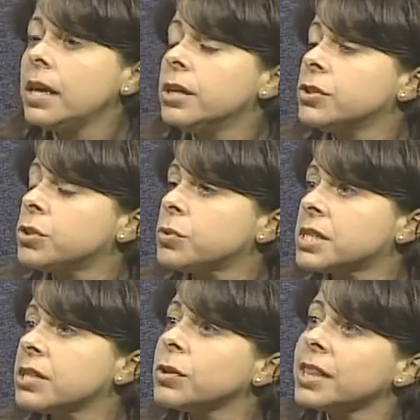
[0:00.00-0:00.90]
to
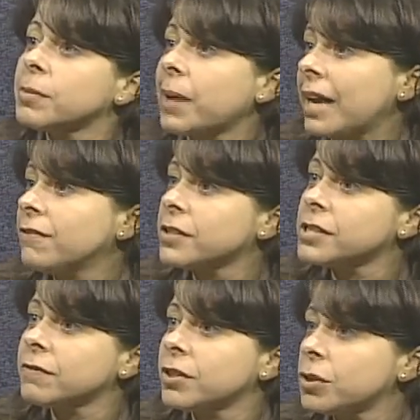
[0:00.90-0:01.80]
still get the
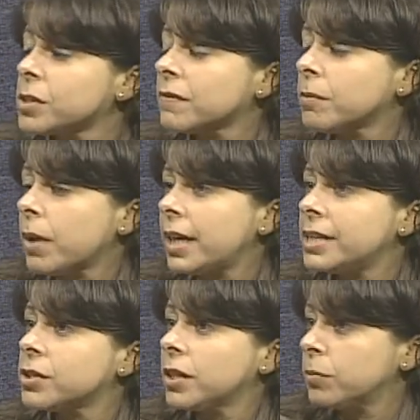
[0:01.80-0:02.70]
benefits of the use of the money
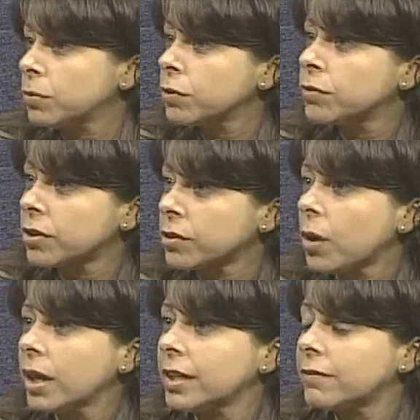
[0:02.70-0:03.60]
to improve their
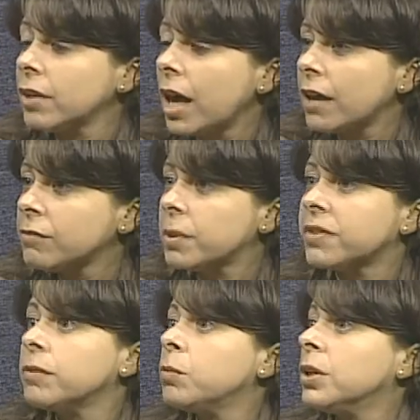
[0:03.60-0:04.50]
quality of life, but
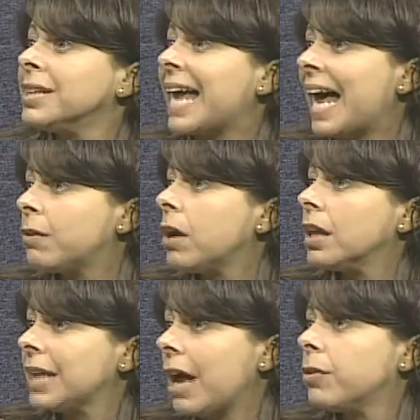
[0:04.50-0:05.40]
will not
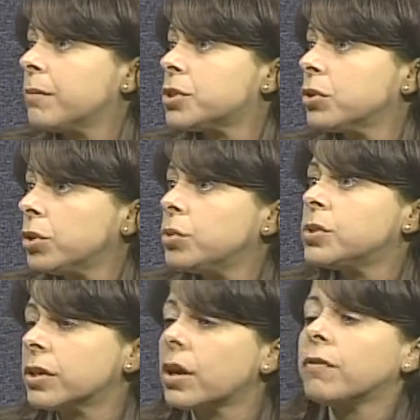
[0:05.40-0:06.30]
allow them to
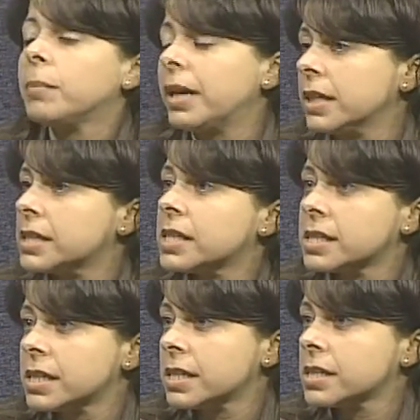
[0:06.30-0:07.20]
lose their governmental assistance.